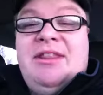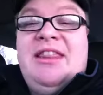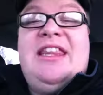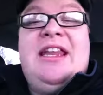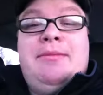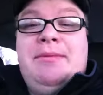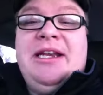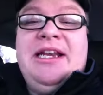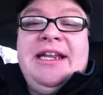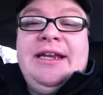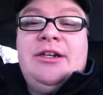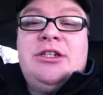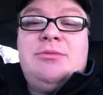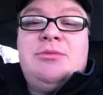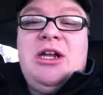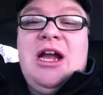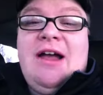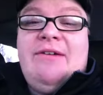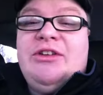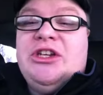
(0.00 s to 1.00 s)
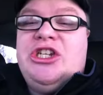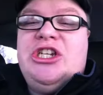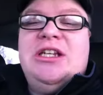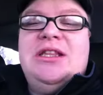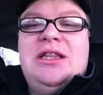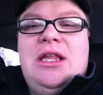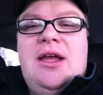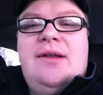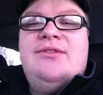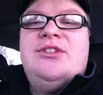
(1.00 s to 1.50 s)
then I'm gonna get her some coffee.
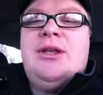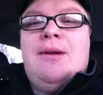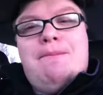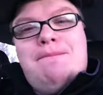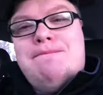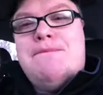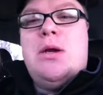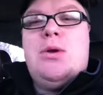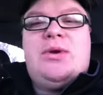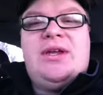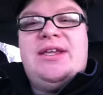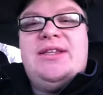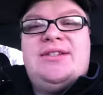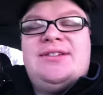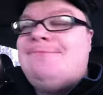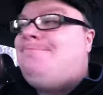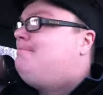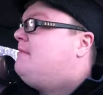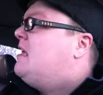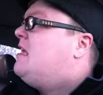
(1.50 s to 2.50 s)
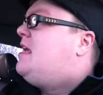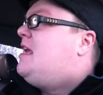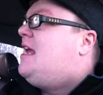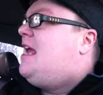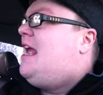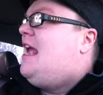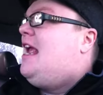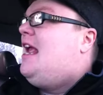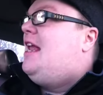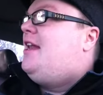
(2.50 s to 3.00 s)
She loves mochas,
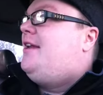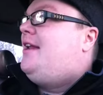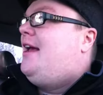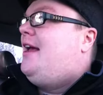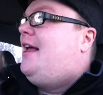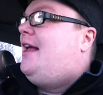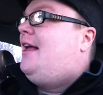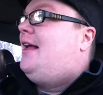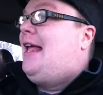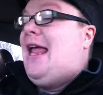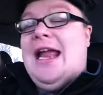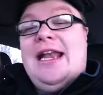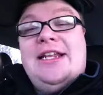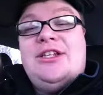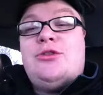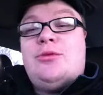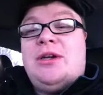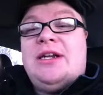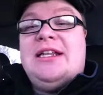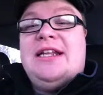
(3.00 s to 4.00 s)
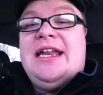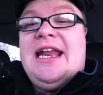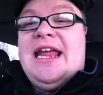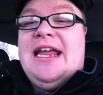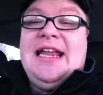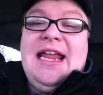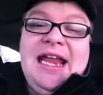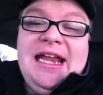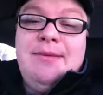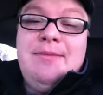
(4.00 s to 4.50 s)
and uh, Katie's working
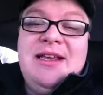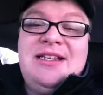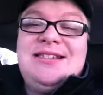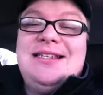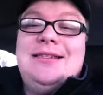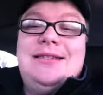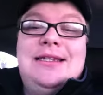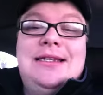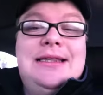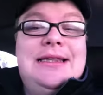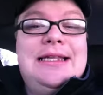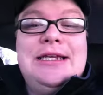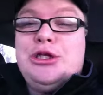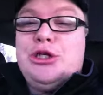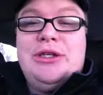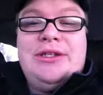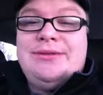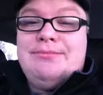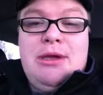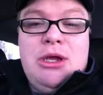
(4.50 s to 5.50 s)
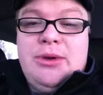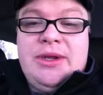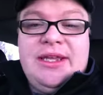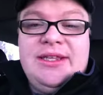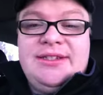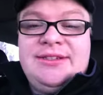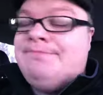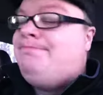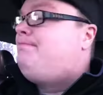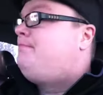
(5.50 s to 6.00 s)
today, and Katie makes delicious
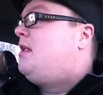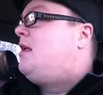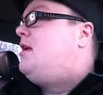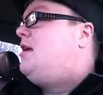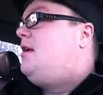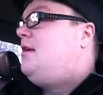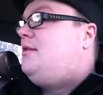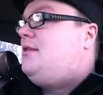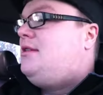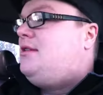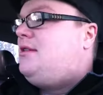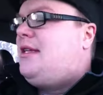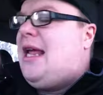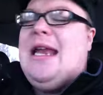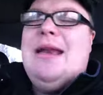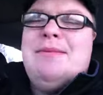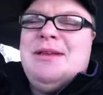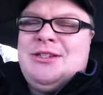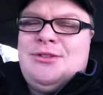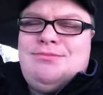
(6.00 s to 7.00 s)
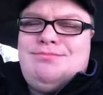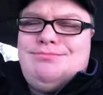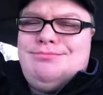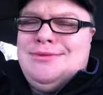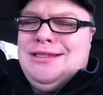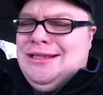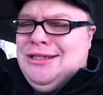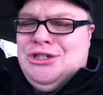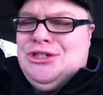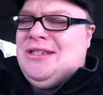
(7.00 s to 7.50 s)
mochas. Katie makes
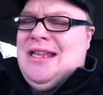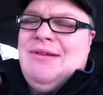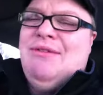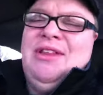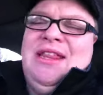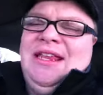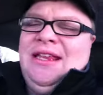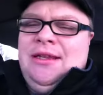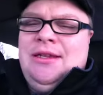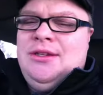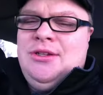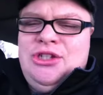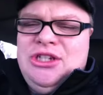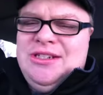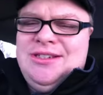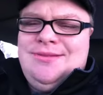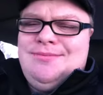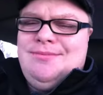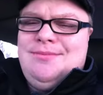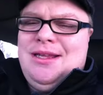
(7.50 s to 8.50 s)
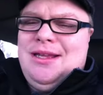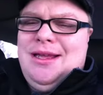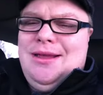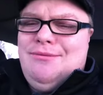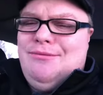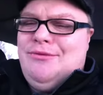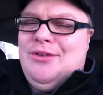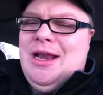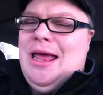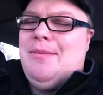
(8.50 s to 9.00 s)
delicious everything. She's
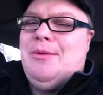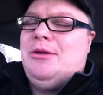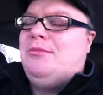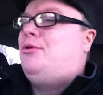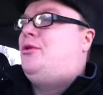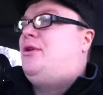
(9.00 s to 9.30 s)
phenomenal